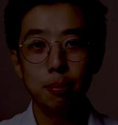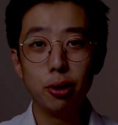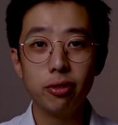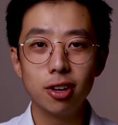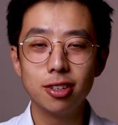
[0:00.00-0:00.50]

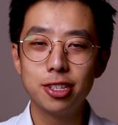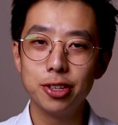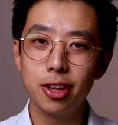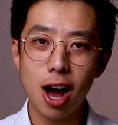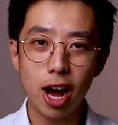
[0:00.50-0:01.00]
Moving on
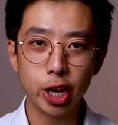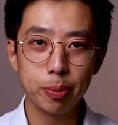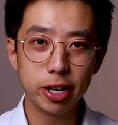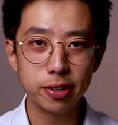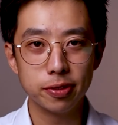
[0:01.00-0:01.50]
to the
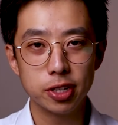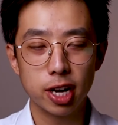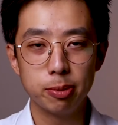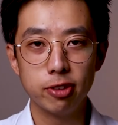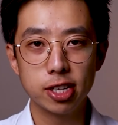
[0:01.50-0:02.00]
argumentative
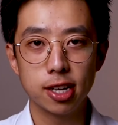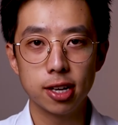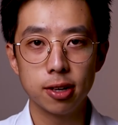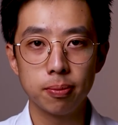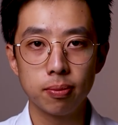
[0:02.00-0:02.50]
type of
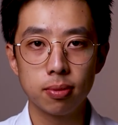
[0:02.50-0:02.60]
essay.